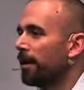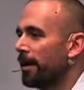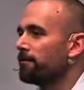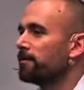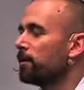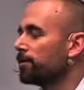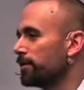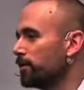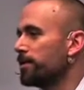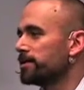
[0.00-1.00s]
I will go to
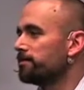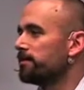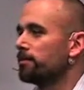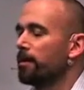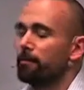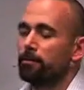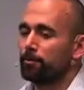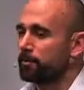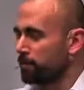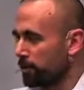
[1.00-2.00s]
the U.S. with you. I will
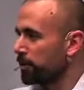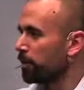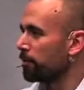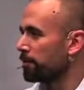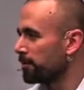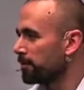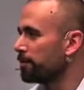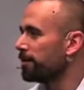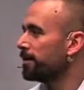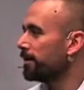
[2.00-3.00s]
go to Tokyo with you.